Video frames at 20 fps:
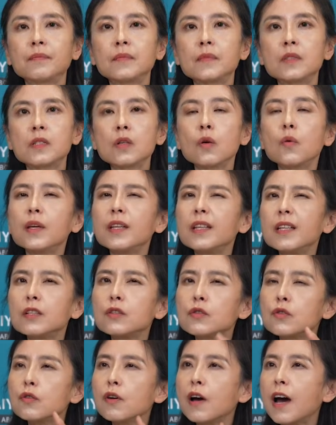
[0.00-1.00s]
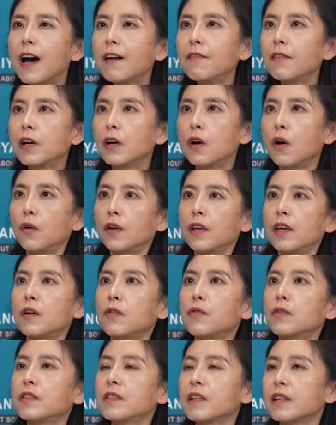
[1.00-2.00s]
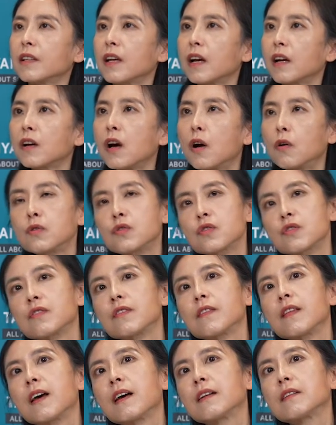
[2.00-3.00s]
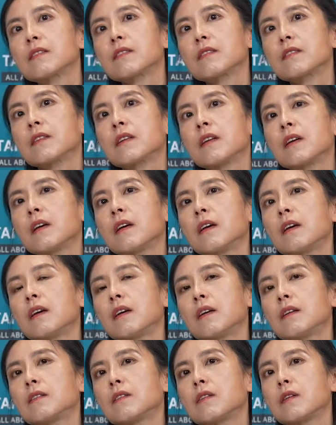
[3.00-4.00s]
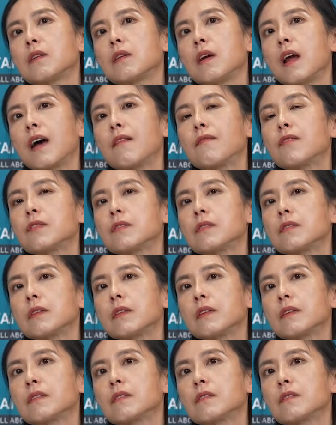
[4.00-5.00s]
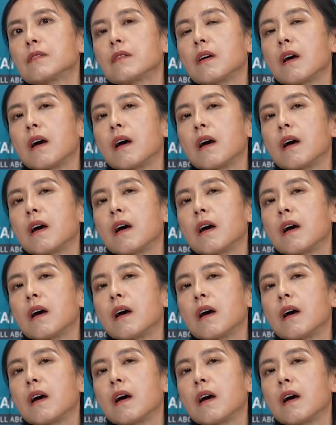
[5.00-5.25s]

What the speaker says: so we need to have a coherence and a culture that everything is,